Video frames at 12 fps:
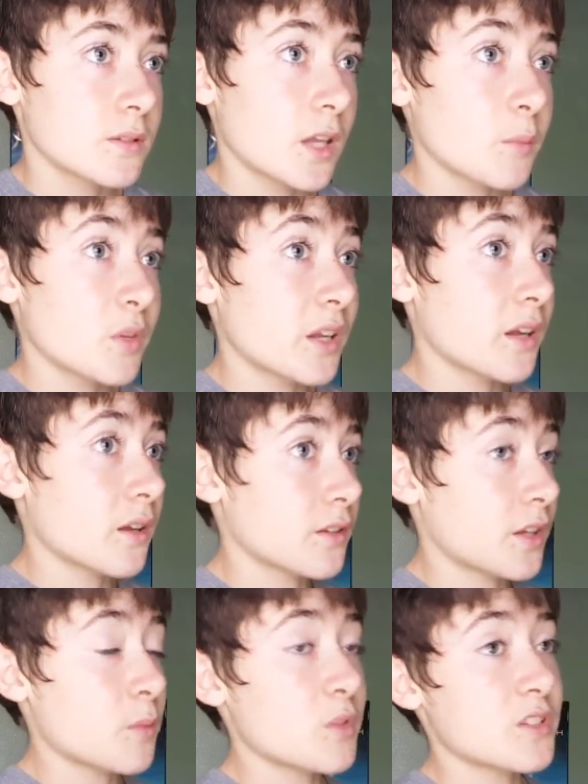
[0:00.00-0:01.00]

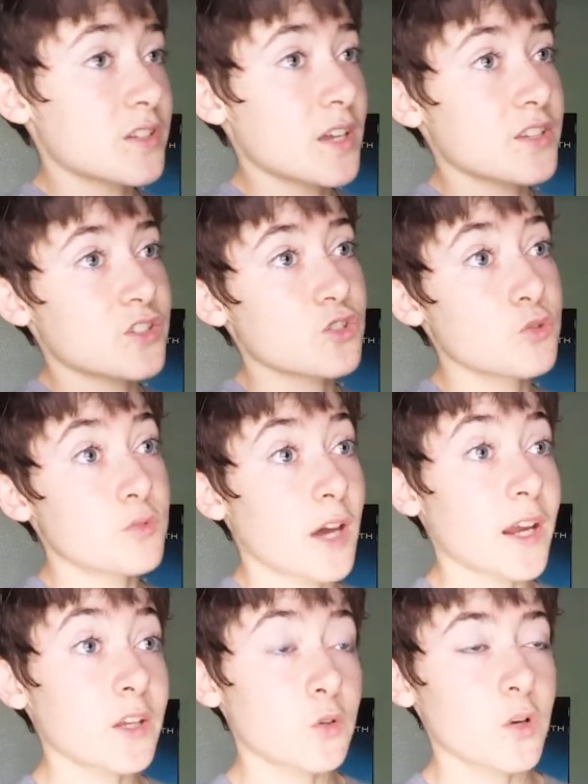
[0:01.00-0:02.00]
Damon says new
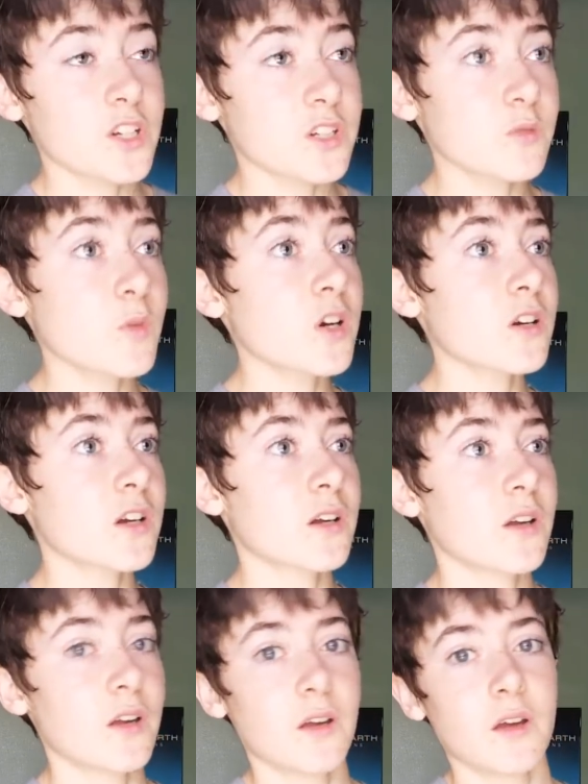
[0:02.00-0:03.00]
diet
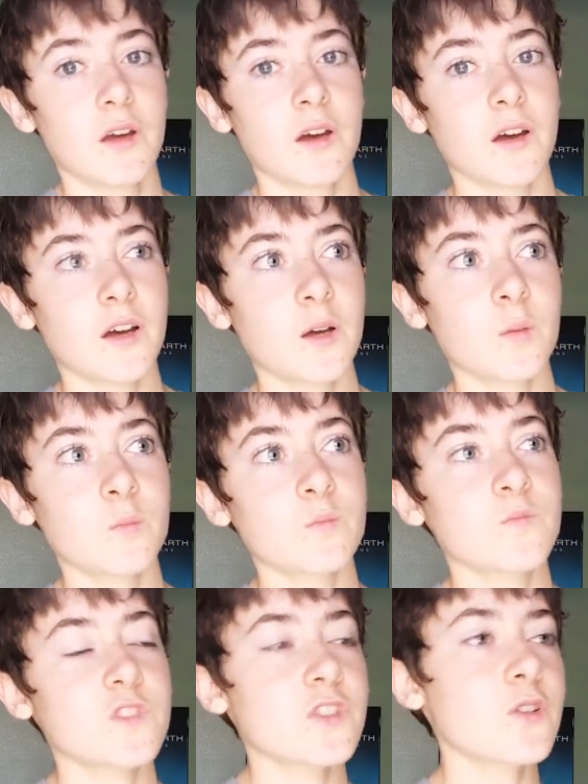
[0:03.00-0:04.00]

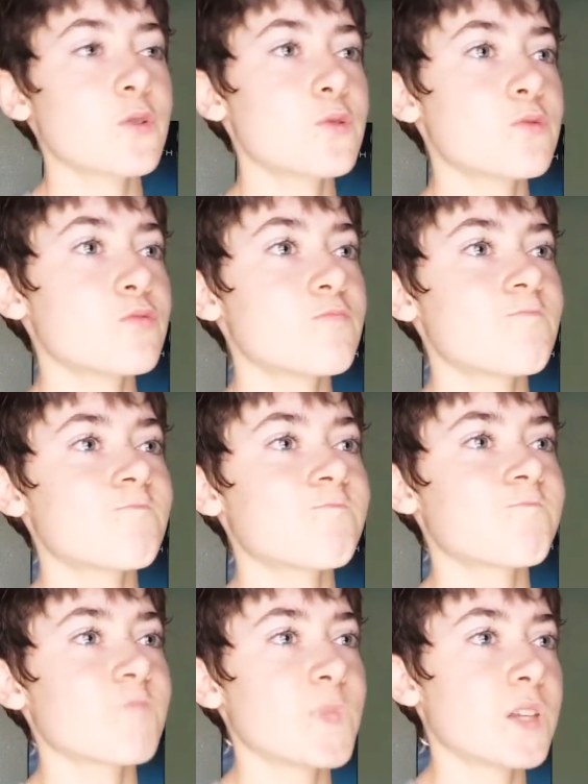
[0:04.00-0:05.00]
So
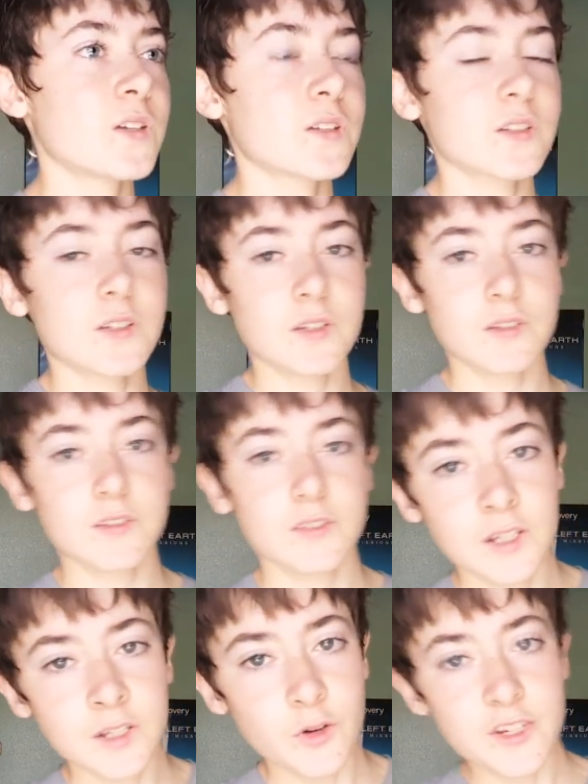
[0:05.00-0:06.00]

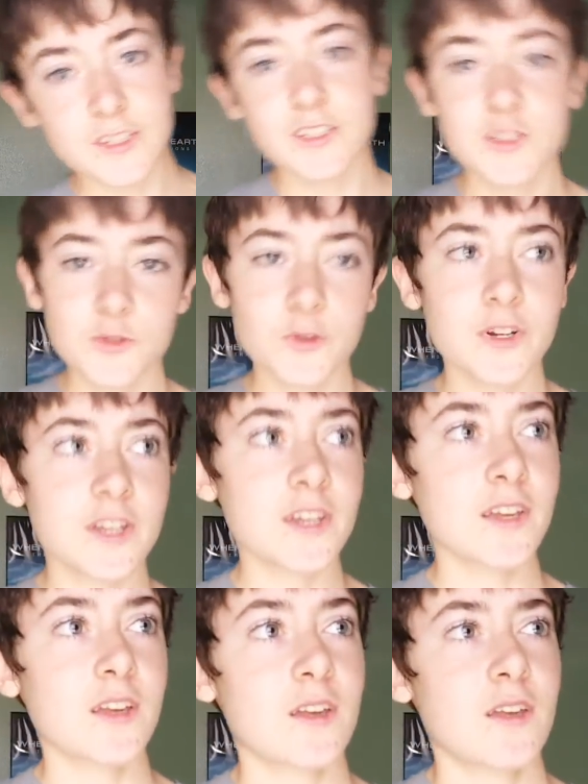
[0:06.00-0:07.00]
interesting story.
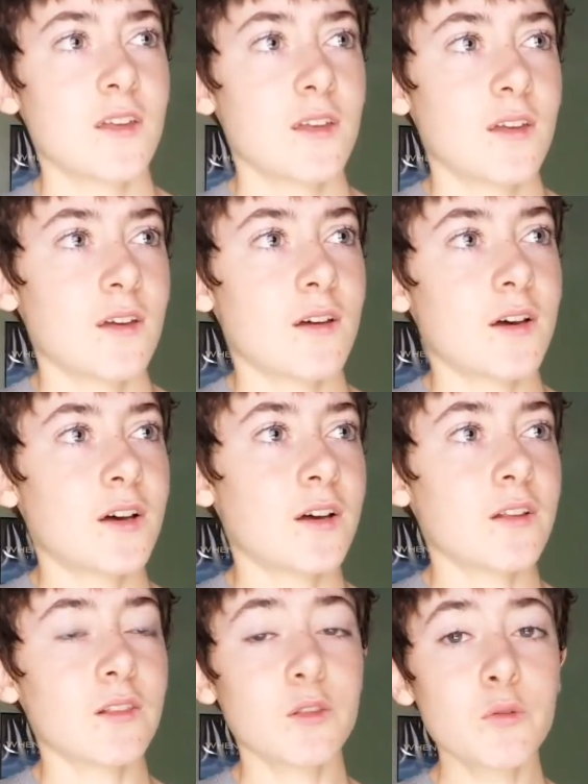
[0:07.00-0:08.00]

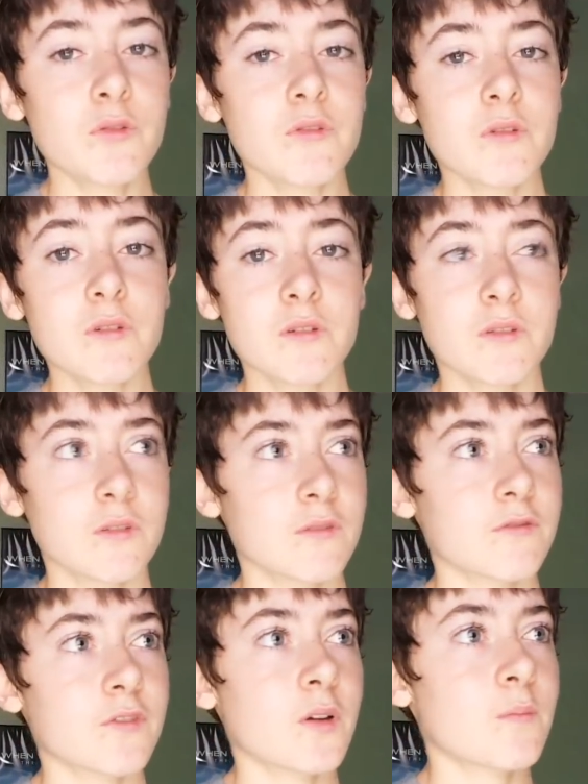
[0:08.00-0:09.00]
Luther
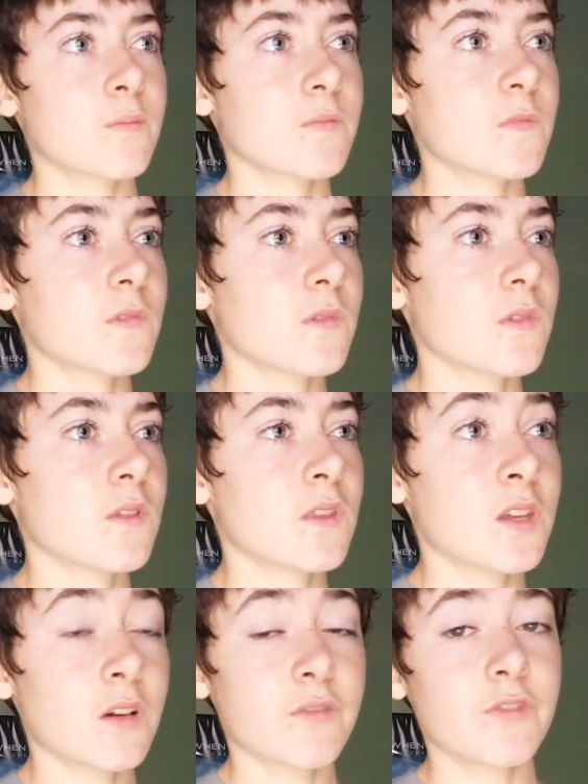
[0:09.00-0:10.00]
from
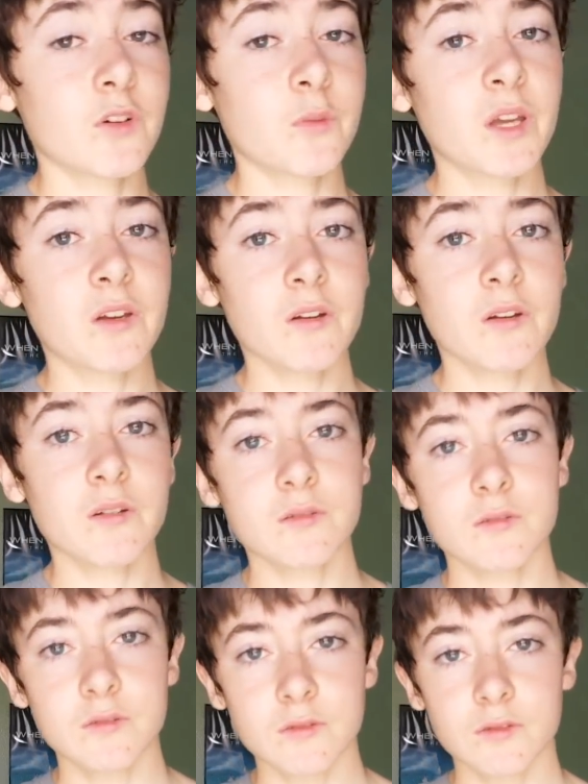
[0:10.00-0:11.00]
the Young Filmmaker
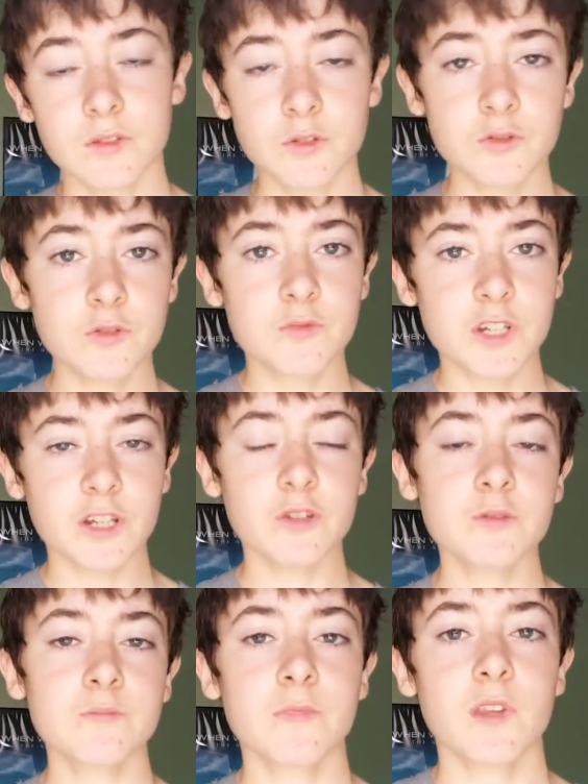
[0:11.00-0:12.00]
YouTube
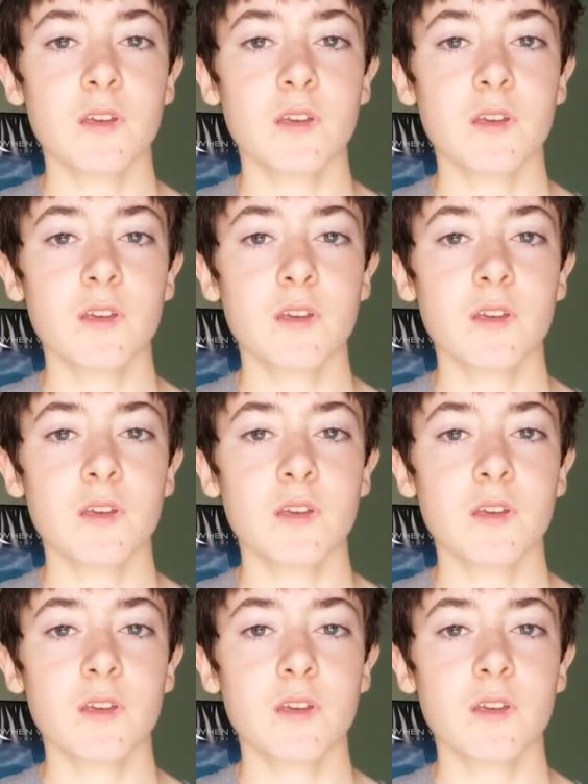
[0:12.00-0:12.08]
channel